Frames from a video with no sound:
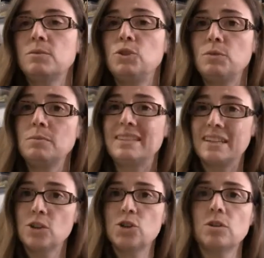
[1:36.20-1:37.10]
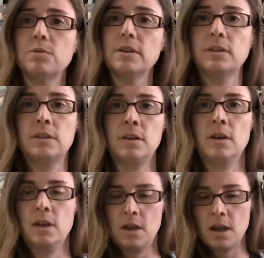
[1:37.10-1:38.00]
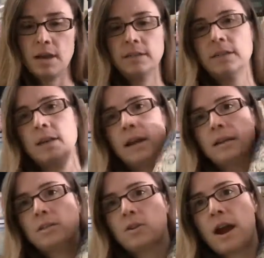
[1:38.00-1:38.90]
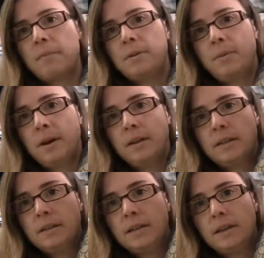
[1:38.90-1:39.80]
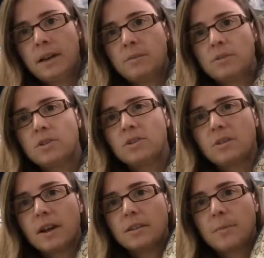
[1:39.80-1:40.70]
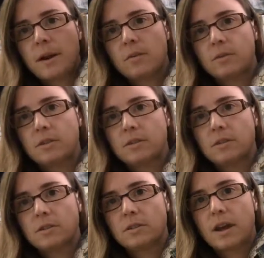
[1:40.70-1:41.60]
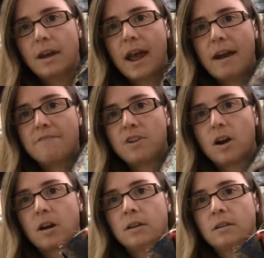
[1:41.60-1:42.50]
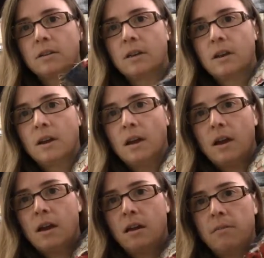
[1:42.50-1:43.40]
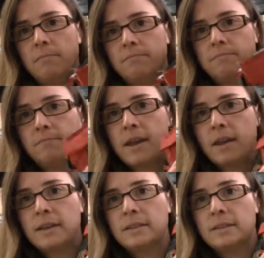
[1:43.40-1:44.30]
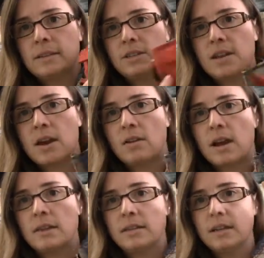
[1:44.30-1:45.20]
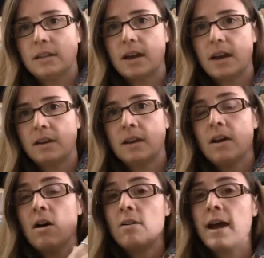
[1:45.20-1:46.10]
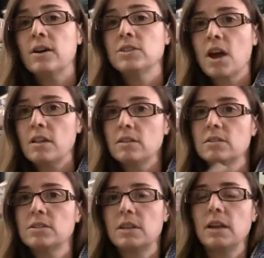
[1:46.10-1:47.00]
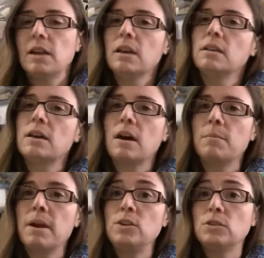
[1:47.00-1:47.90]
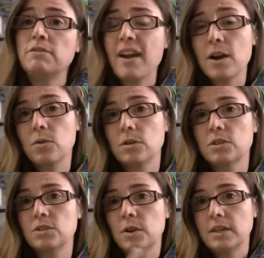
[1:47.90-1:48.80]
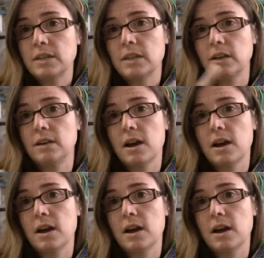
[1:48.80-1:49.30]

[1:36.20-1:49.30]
Doom signature quilt. I did a scrappy binding, and I will show you guys better what this looks like after um, I get it stitched down. I did uh, house colors, and um, I used fat quarters, so I did...